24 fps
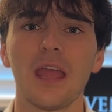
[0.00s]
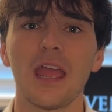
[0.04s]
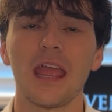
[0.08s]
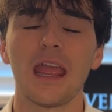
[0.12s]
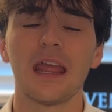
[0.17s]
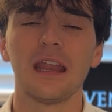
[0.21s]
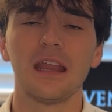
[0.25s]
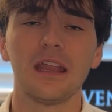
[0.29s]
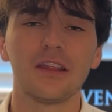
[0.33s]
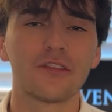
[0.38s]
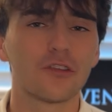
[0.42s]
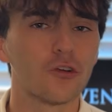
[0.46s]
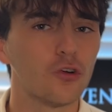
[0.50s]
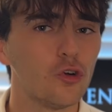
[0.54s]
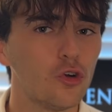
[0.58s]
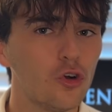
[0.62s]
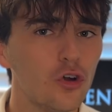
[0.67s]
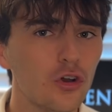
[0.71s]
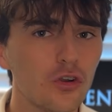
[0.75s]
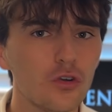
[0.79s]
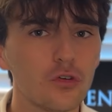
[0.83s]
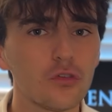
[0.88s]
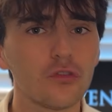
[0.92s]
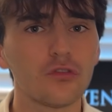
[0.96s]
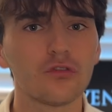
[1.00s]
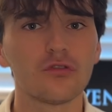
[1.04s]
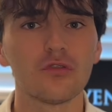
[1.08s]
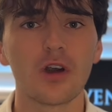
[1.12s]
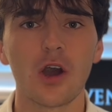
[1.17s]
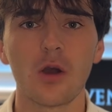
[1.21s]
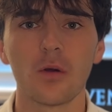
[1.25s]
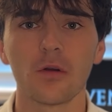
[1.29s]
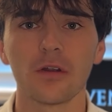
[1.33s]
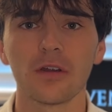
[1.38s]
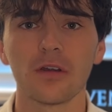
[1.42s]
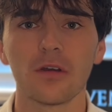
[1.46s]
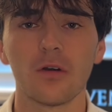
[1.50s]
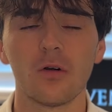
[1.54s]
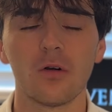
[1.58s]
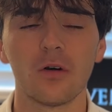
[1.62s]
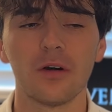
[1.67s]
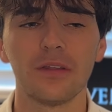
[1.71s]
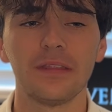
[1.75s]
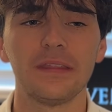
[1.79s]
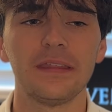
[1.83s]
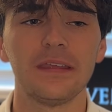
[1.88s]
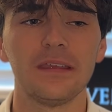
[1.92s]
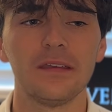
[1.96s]
And it's a little slower
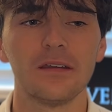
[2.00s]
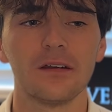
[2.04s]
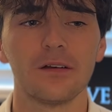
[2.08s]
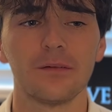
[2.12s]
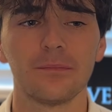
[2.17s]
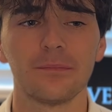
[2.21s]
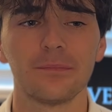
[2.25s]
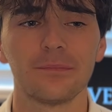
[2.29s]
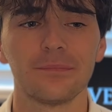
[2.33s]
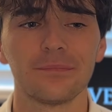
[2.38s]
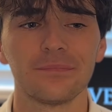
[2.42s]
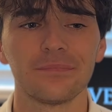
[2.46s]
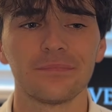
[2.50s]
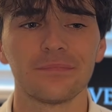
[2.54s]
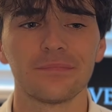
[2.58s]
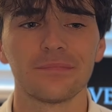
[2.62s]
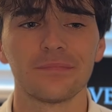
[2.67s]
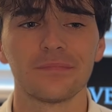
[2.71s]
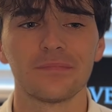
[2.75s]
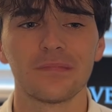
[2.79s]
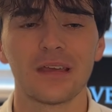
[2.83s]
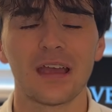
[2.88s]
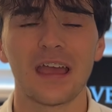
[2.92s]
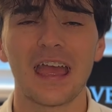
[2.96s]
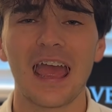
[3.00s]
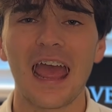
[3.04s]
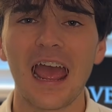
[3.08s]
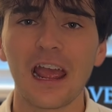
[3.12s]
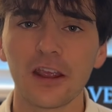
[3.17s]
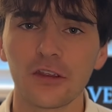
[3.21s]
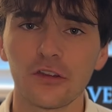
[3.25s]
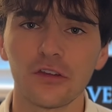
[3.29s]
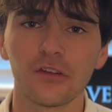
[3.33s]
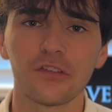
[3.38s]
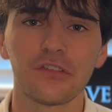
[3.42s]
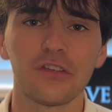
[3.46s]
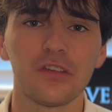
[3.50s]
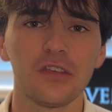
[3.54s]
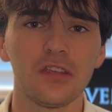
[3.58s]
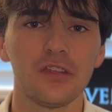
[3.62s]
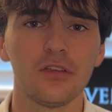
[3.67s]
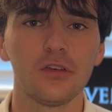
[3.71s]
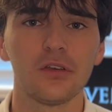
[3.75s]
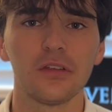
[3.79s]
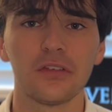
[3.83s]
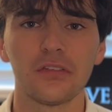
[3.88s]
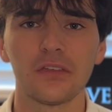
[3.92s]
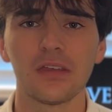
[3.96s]
on the accuracy,
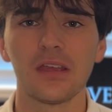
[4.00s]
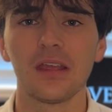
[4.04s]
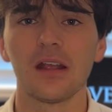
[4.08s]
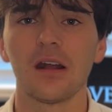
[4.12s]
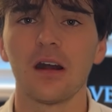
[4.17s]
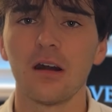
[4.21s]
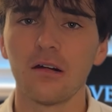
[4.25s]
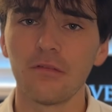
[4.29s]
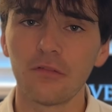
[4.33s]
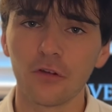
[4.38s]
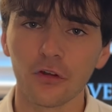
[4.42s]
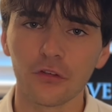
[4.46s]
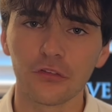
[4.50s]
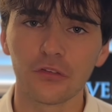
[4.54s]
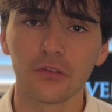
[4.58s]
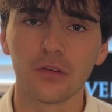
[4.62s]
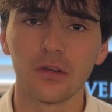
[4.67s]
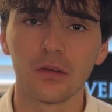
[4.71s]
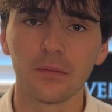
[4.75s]
you could say, of our